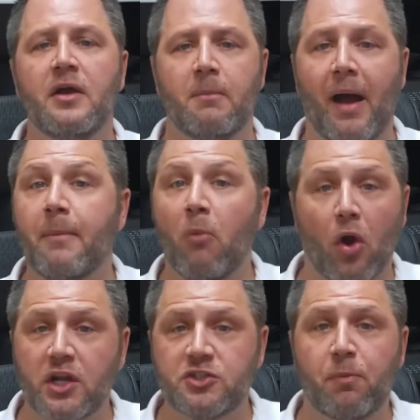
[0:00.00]
My
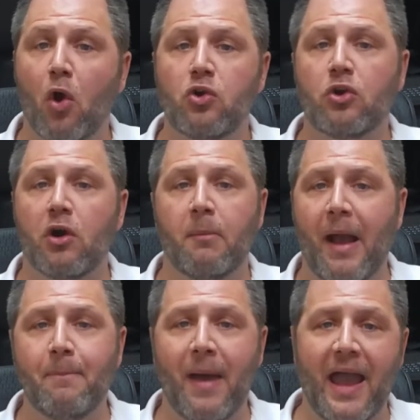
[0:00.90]
mortgage broker or
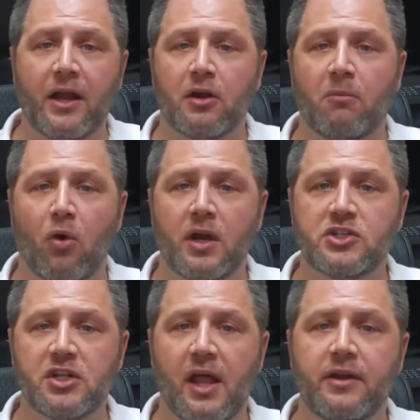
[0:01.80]
my bank or
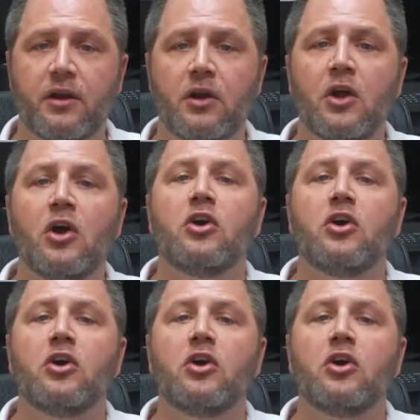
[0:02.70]
mortgage lender